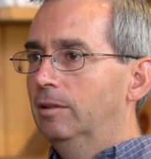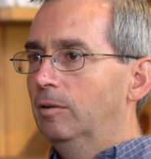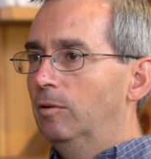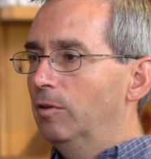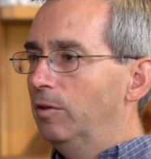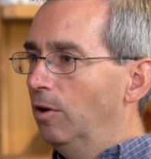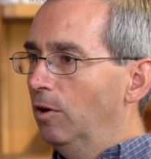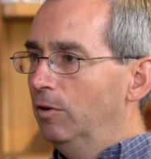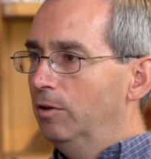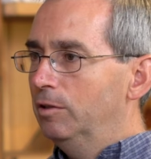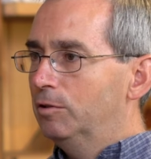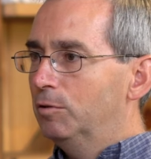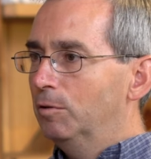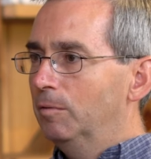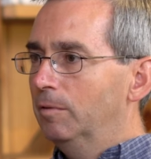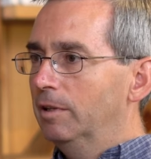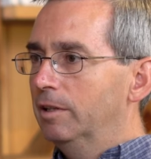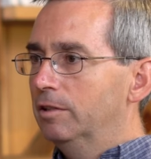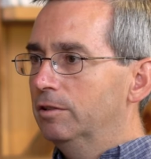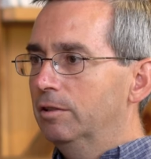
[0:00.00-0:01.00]
or the only true
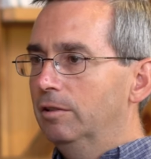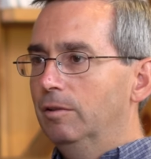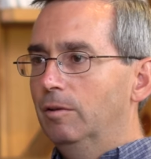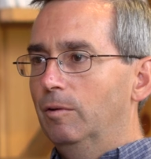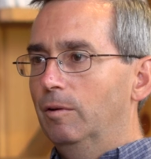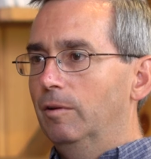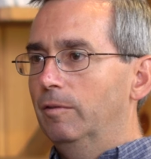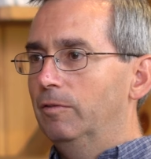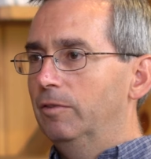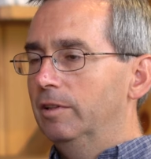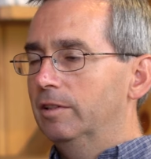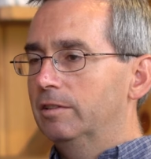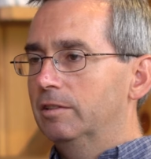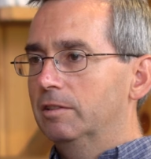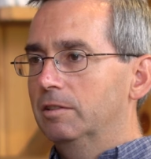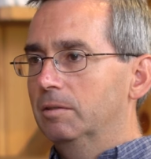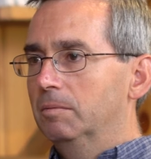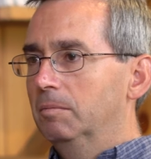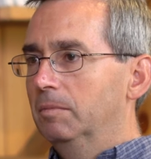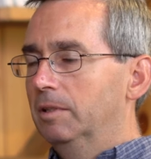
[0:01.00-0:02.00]
religion or if
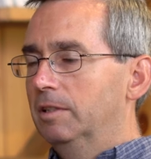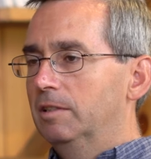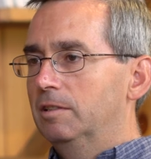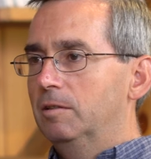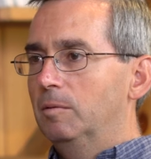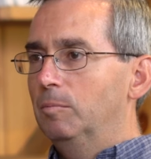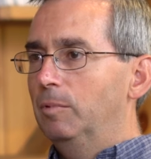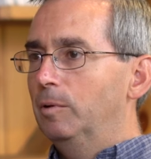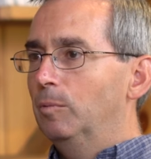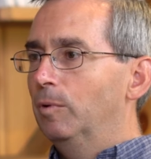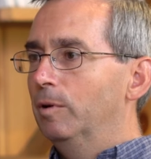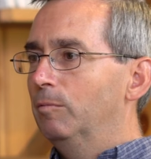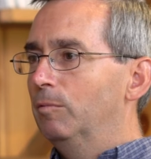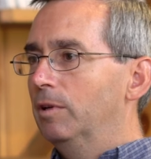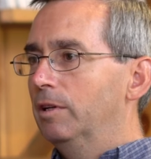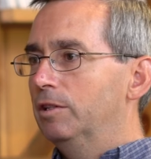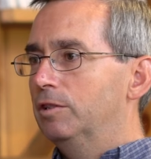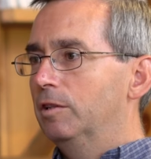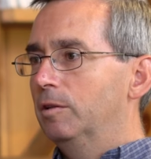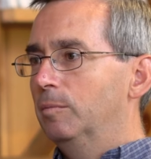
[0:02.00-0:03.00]
it's simply one
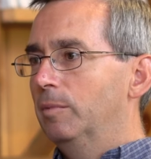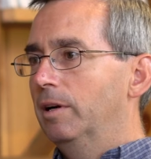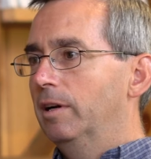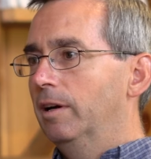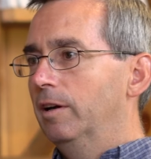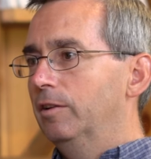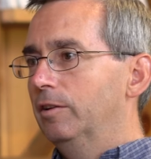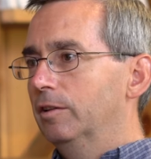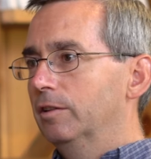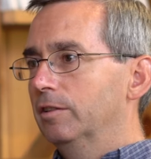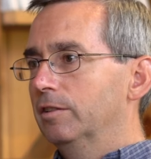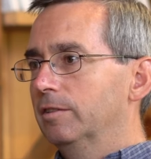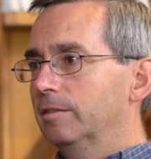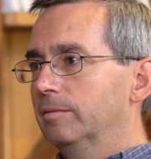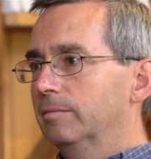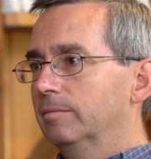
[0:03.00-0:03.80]
religion among others.